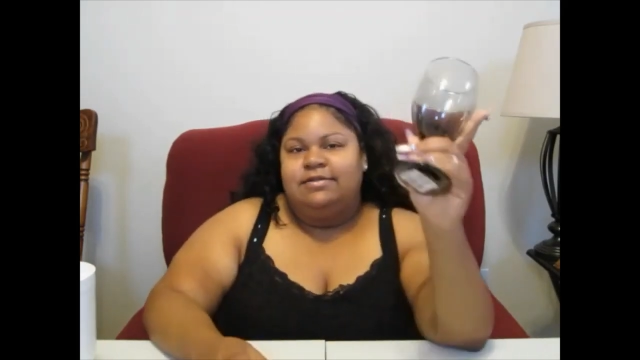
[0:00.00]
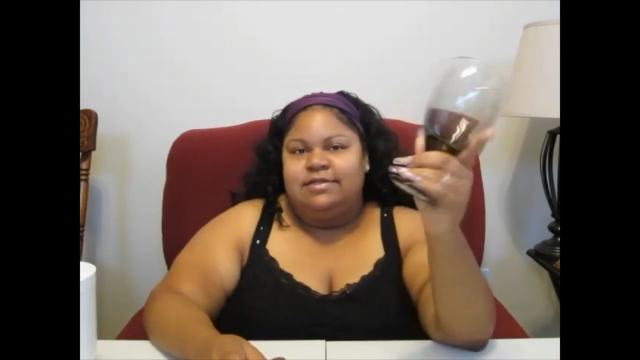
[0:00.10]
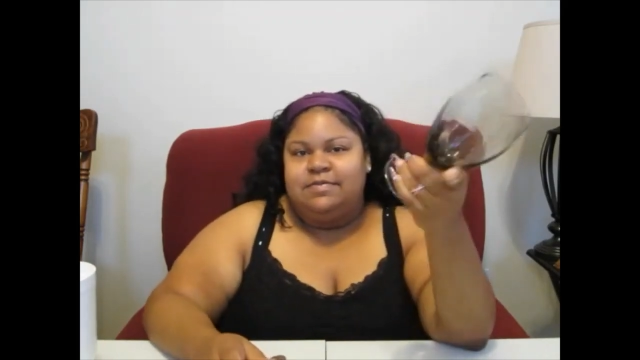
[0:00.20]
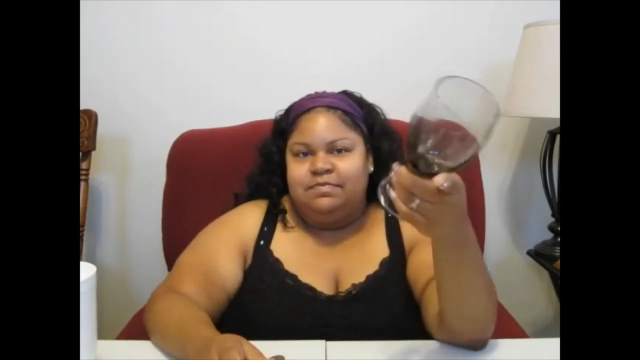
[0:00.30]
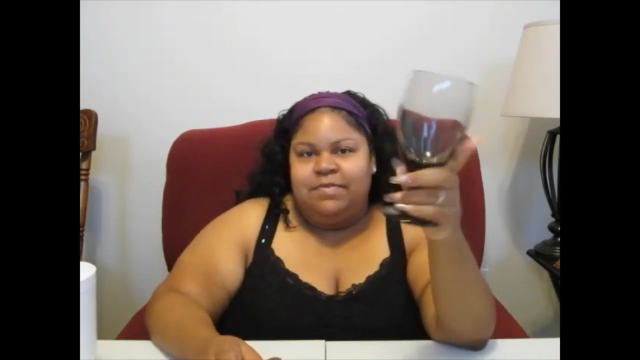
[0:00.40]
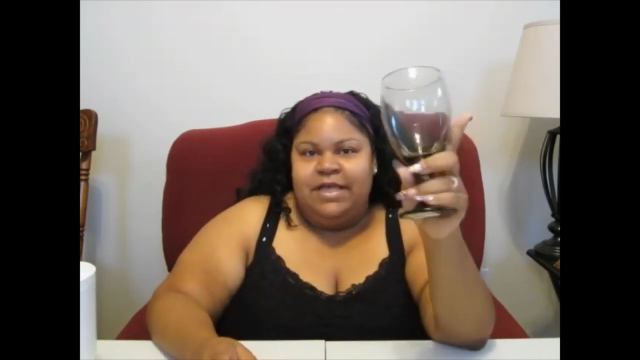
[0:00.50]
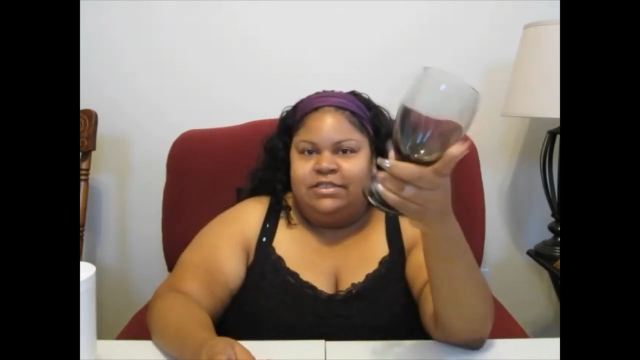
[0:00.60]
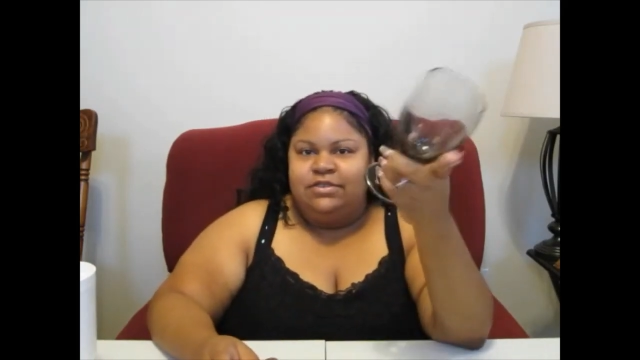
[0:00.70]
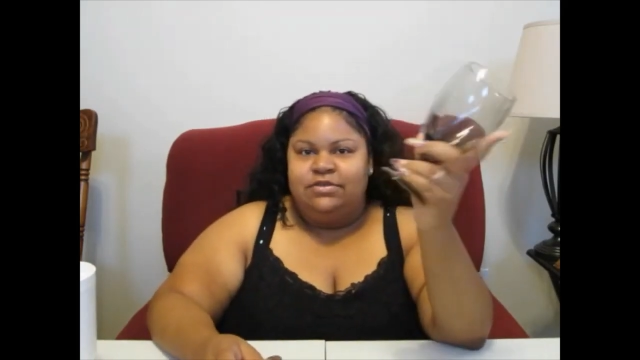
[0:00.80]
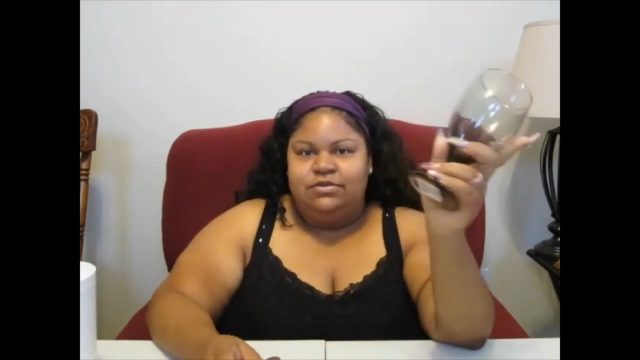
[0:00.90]

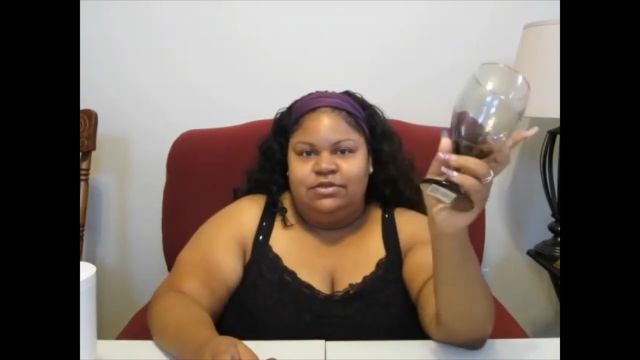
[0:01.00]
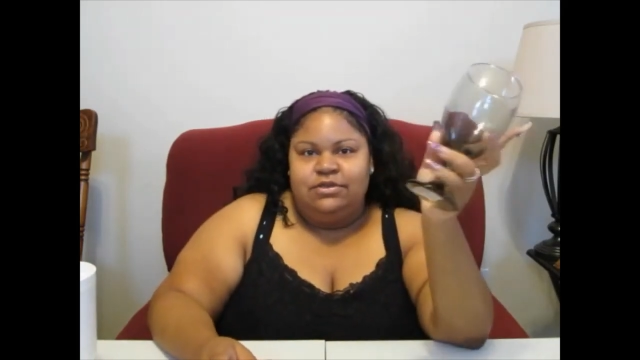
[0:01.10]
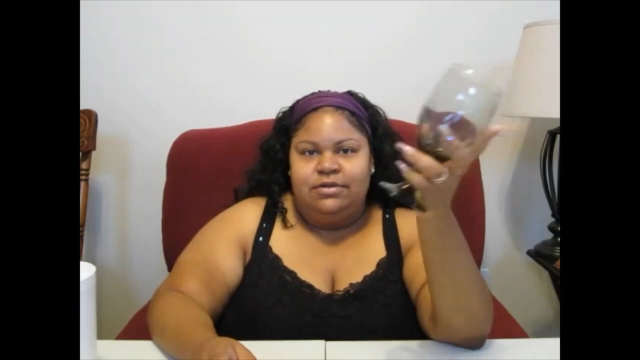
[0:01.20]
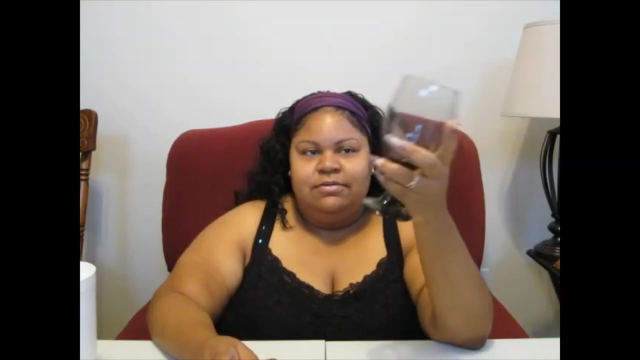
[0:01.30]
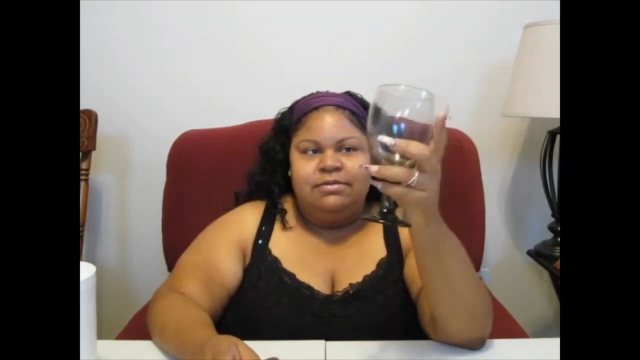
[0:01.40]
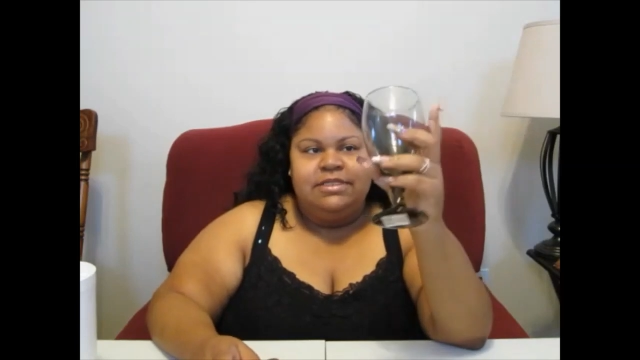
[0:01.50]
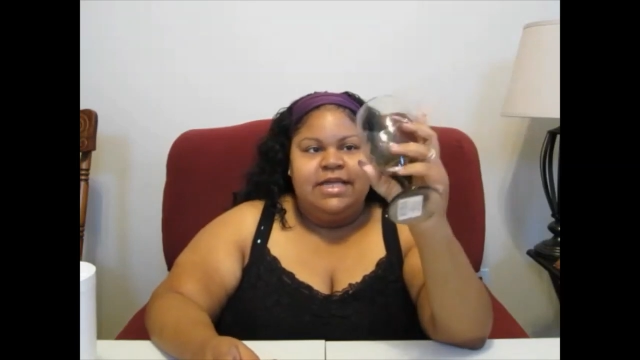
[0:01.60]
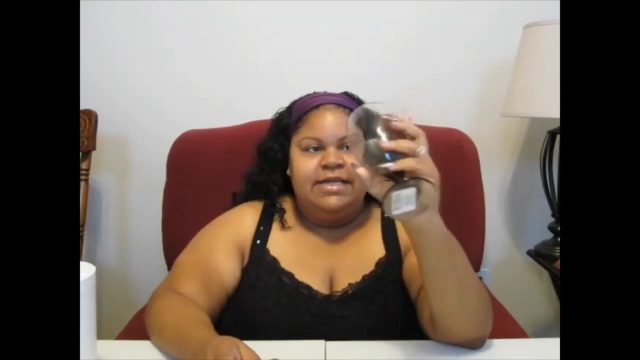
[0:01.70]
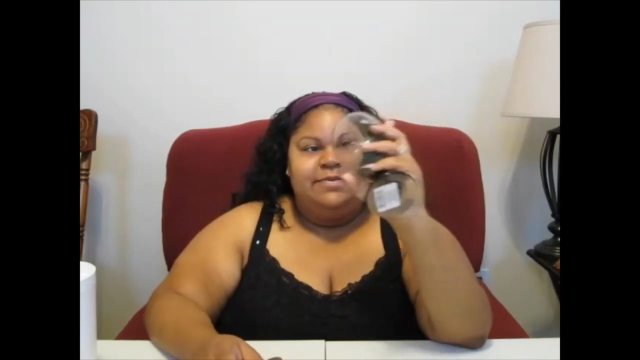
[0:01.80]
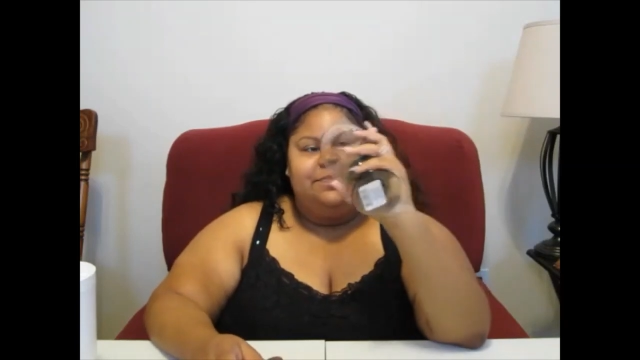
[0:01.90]
special, you know what I'm
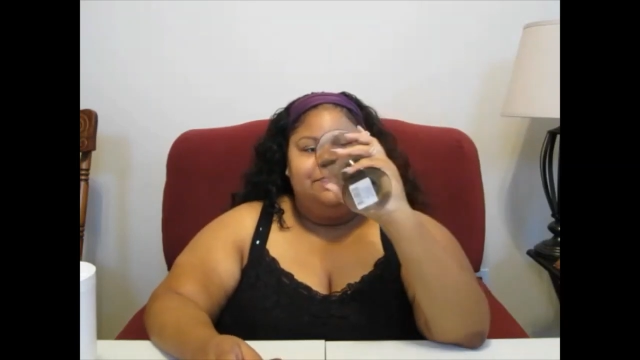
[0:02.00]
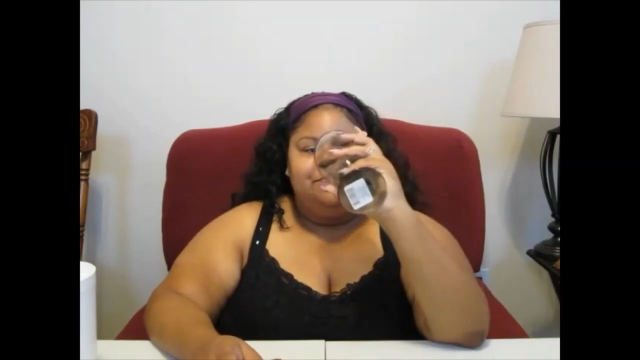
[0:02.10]
saying?